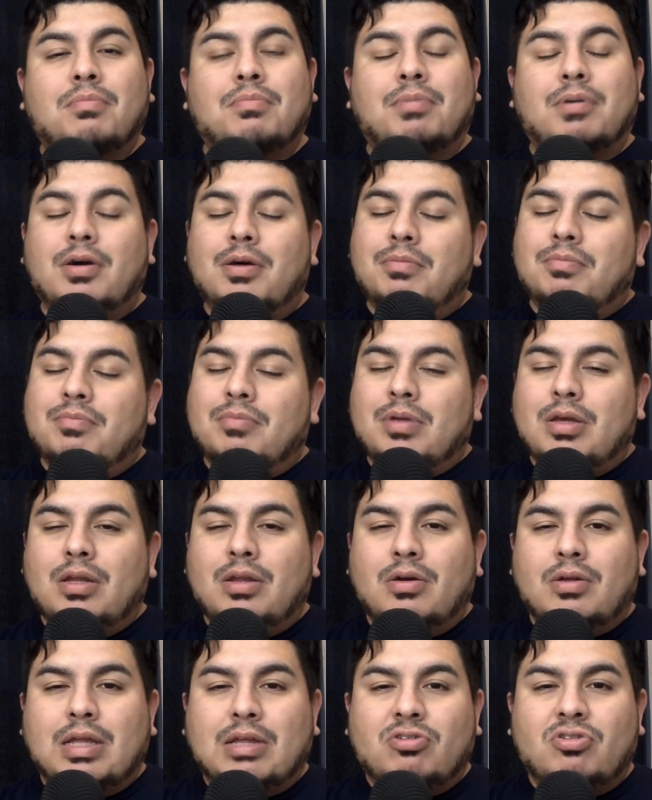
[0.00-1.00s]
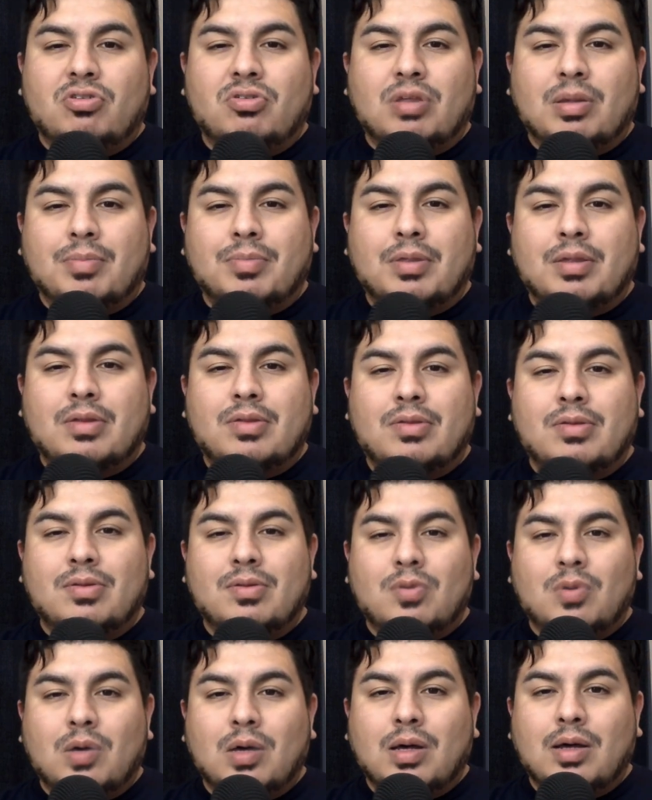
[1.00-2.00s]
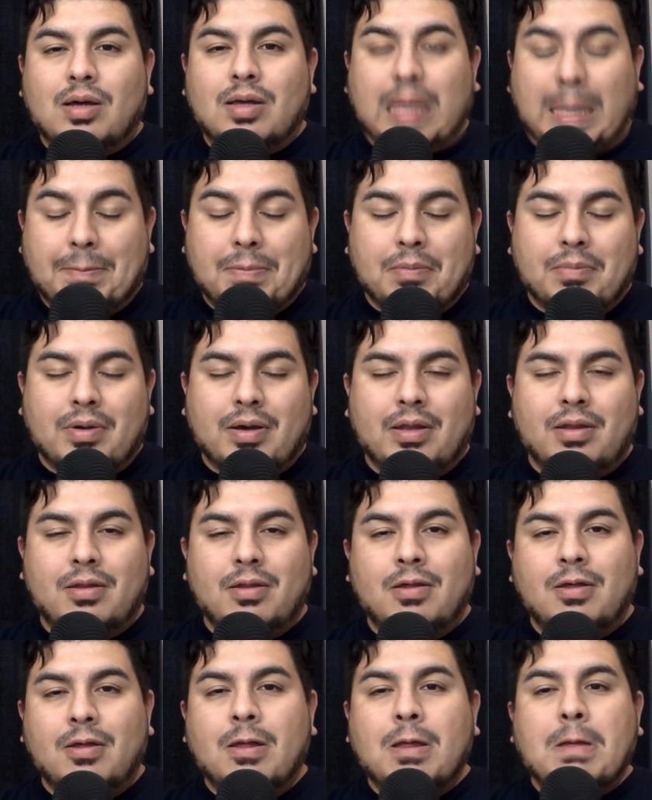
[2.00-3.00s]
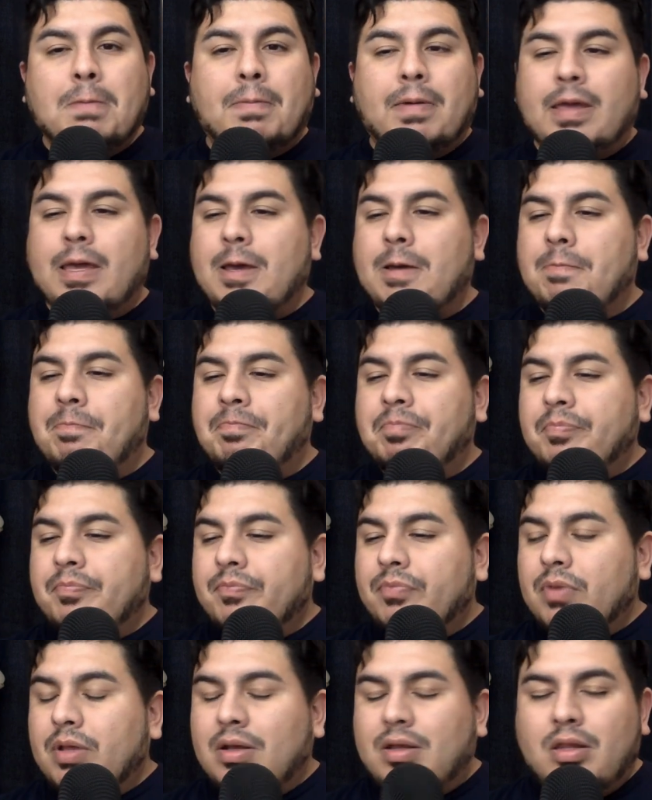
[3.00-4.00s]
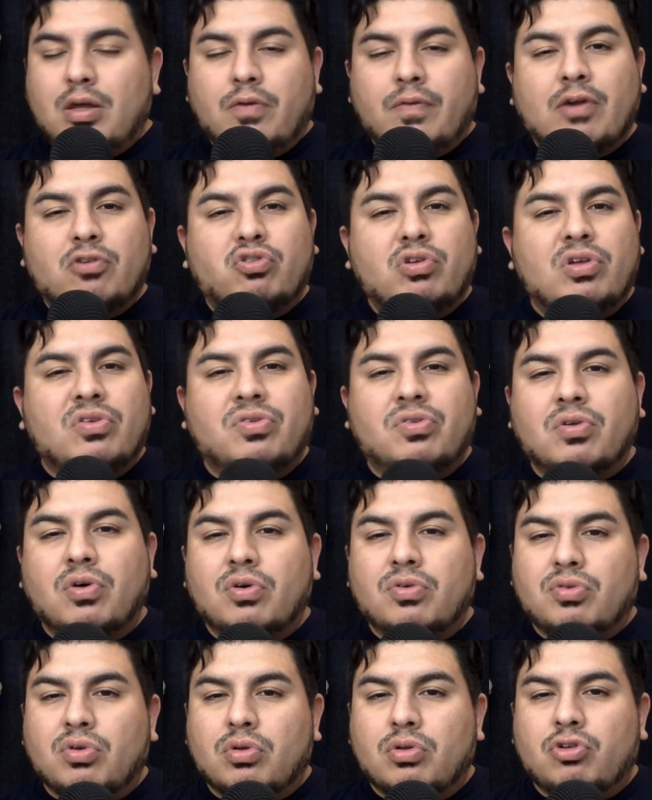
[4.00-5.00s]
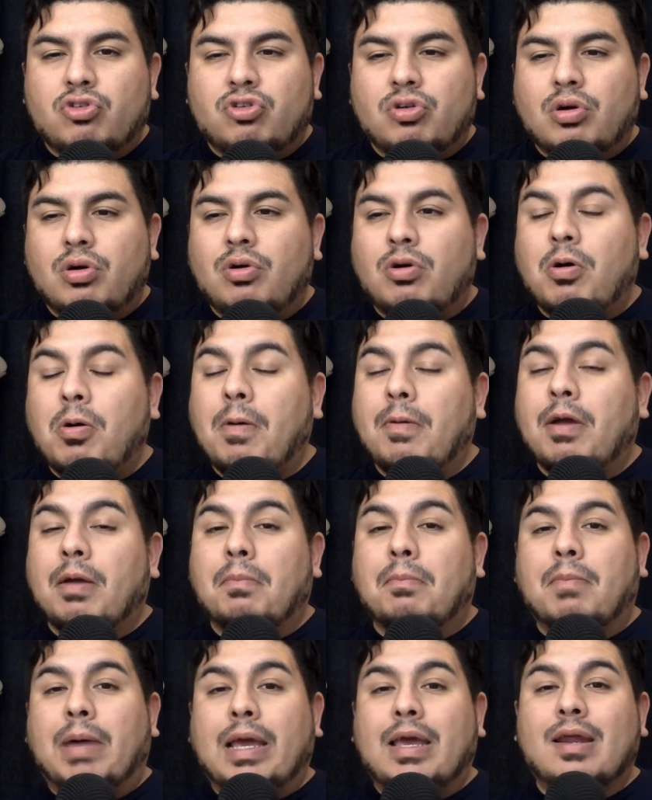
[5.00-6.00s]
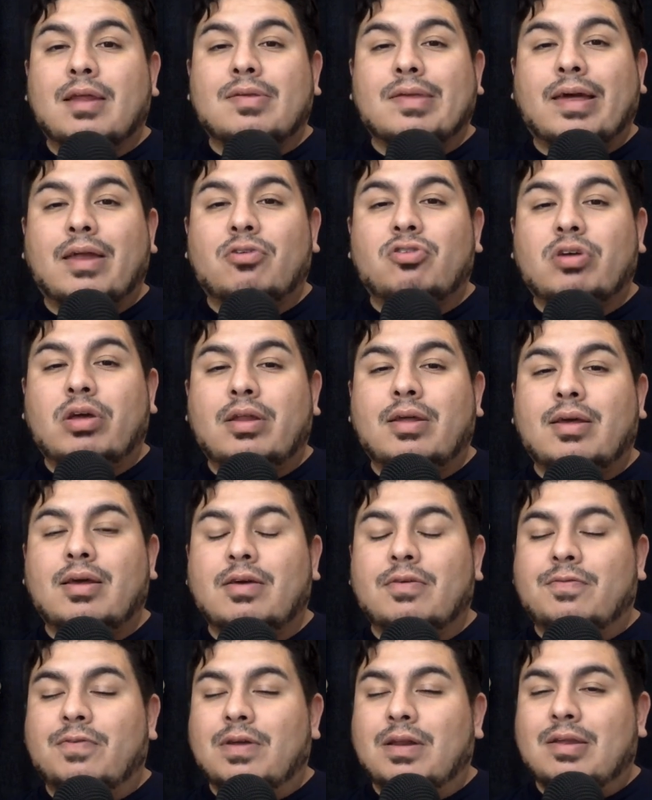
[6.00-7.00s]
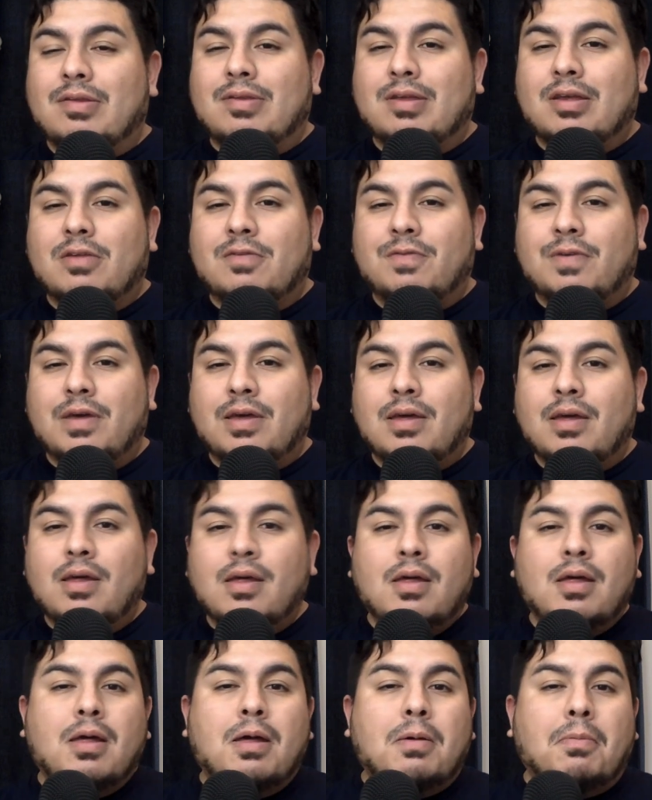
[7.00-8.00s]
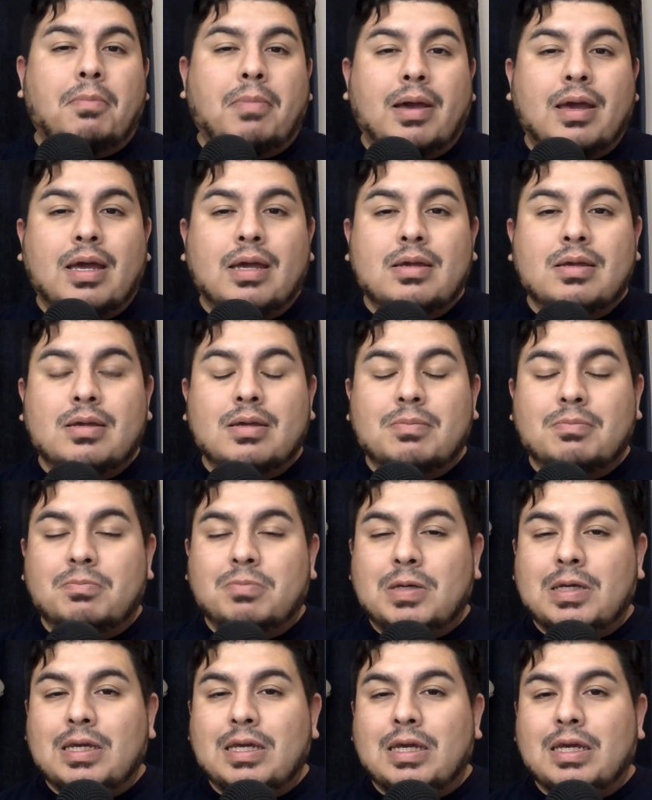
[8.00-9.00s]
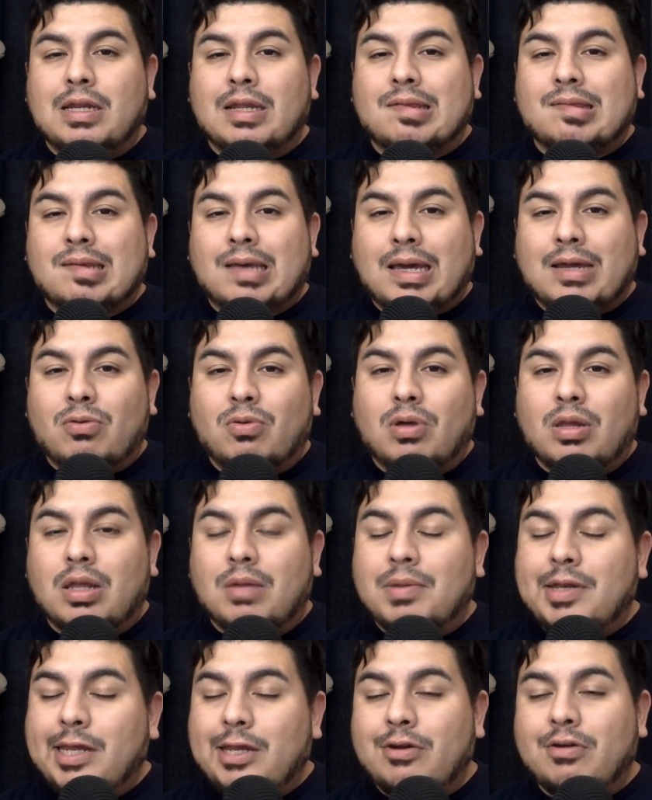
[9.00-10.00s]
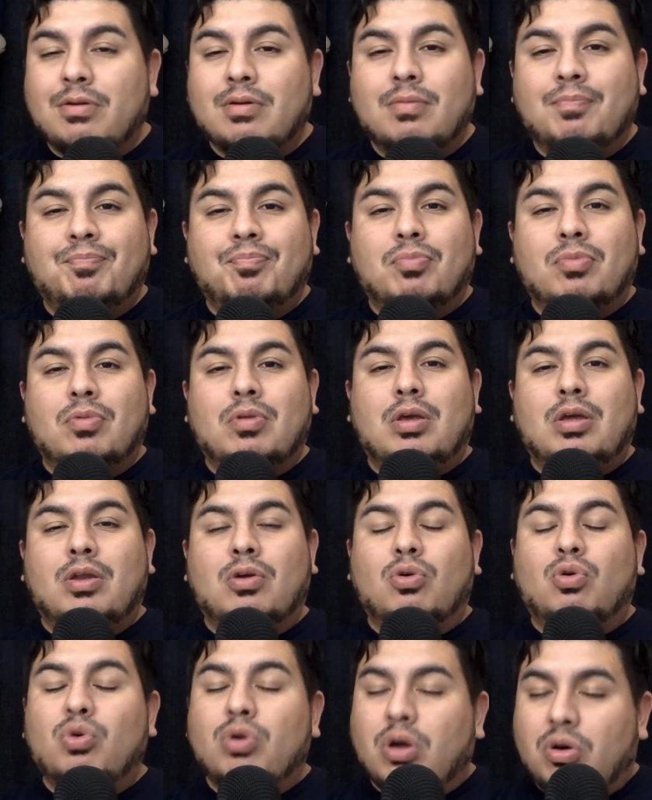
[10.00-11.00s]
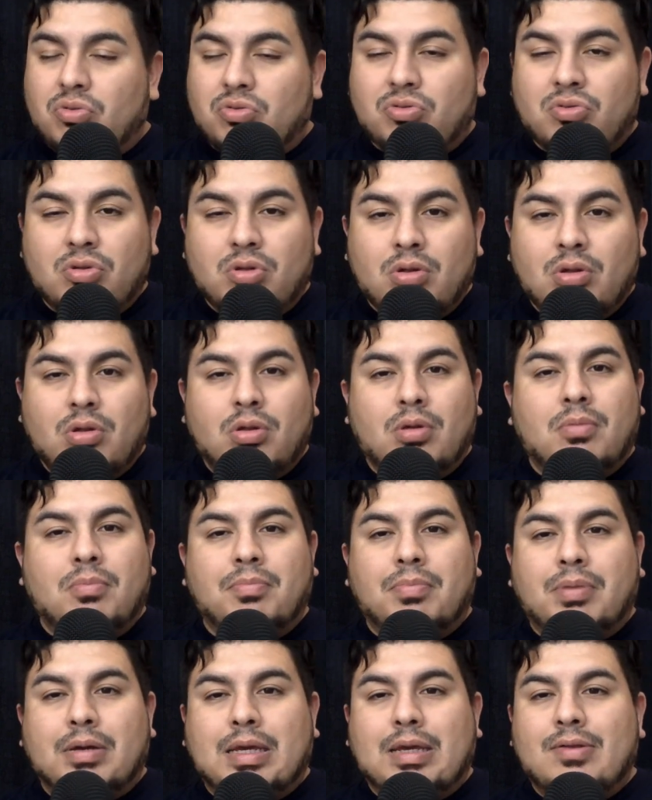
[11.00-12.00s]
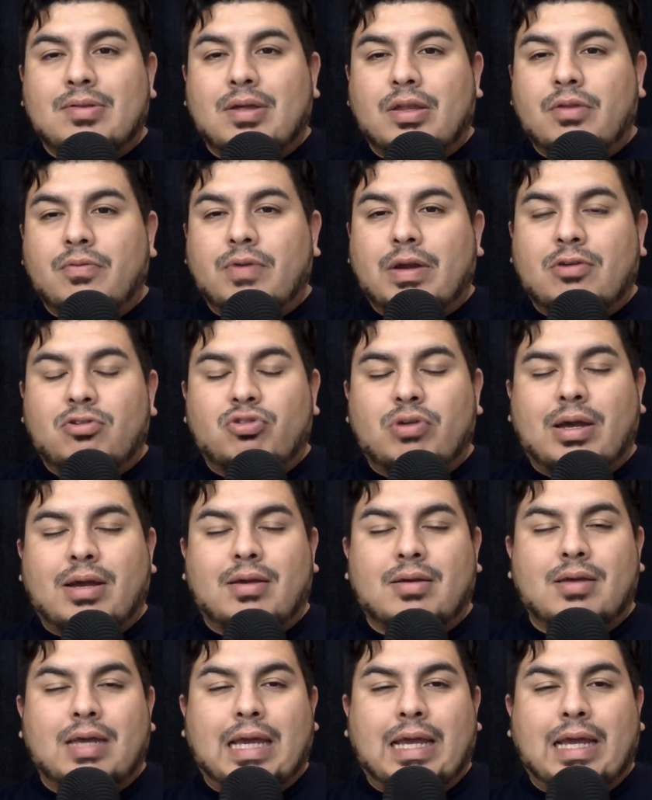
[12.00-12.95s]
But, you know, that's just something to keep in mind. But yeah, Khalil Rountree sold the show. Might get a title shot in his next fight. Might be in a title eliminator. You know, who knows? But he's on the right track.